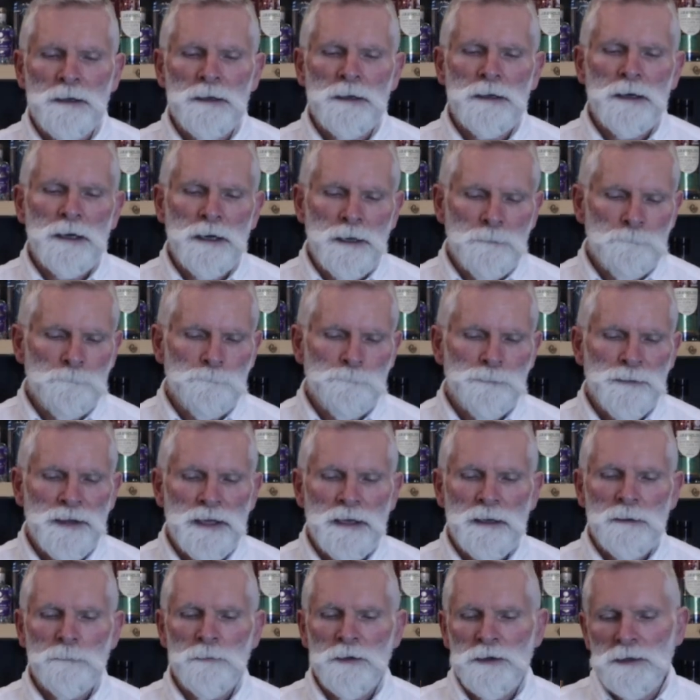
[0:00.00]

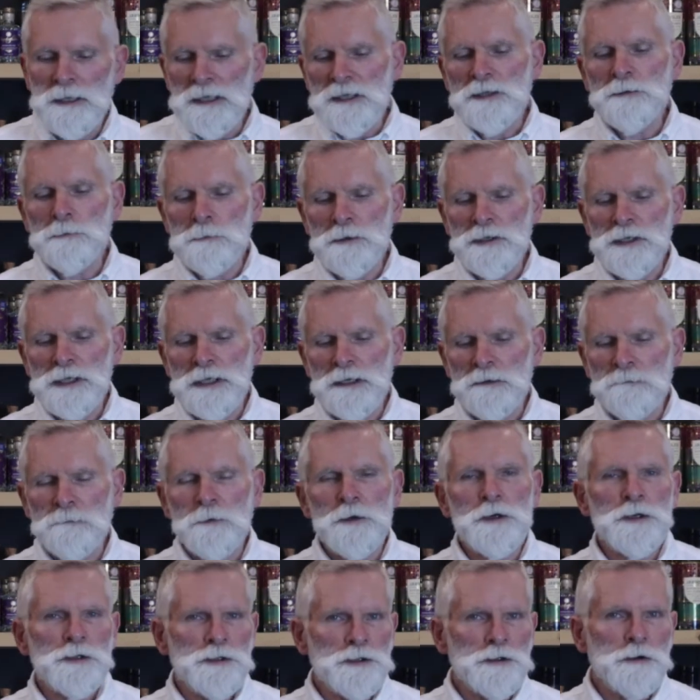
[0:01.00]
But this was his
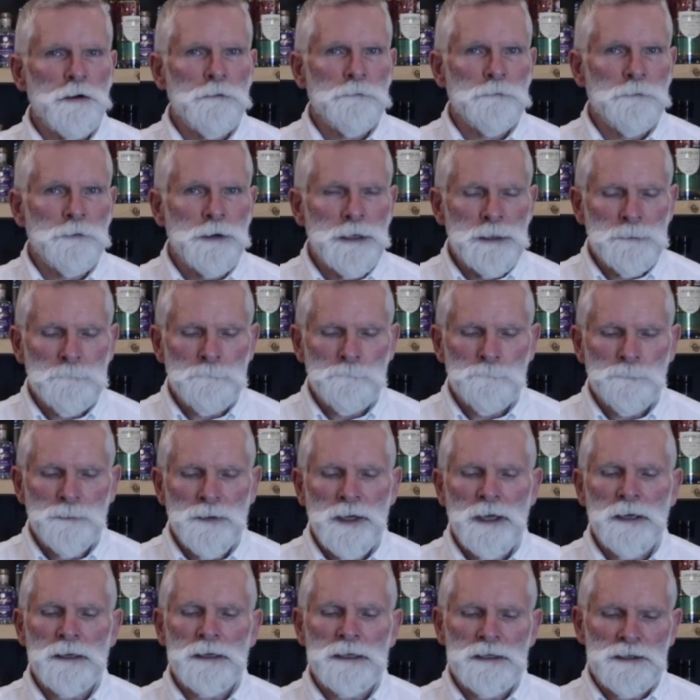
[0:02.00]
first offering,
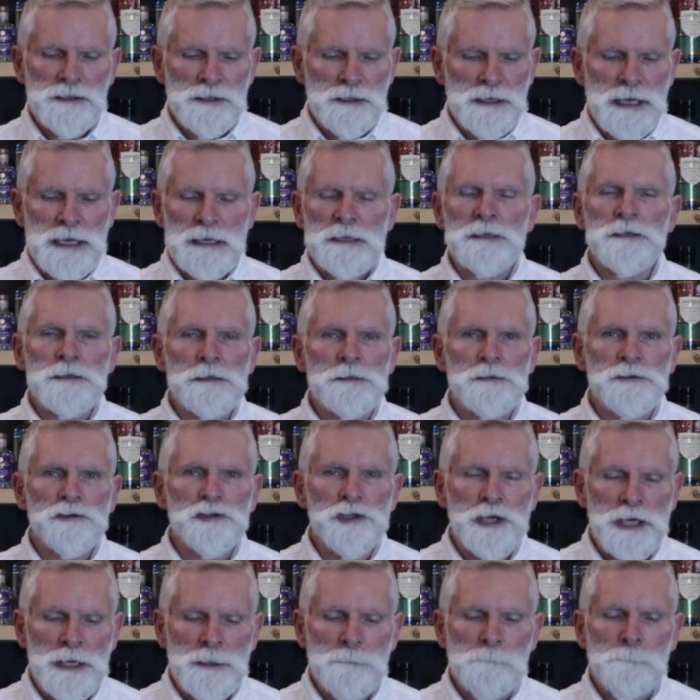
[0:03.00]
and it's an excellent
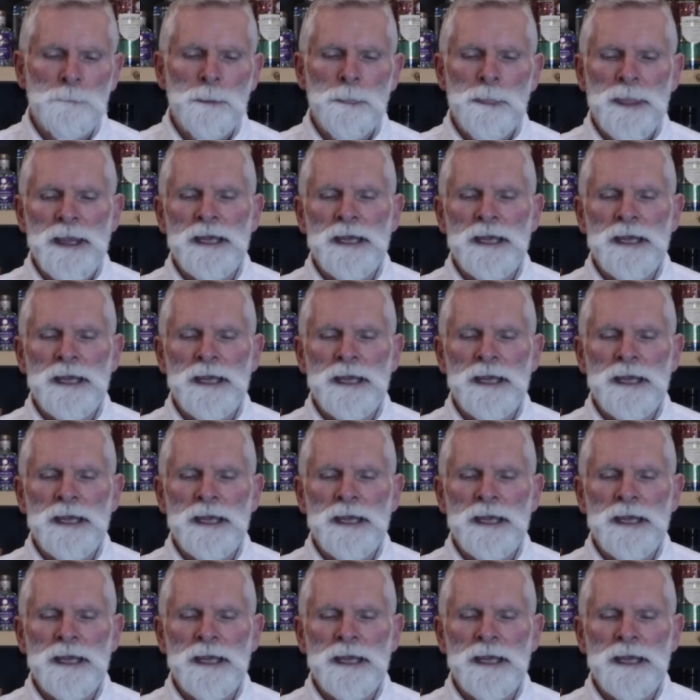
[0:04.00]
gin.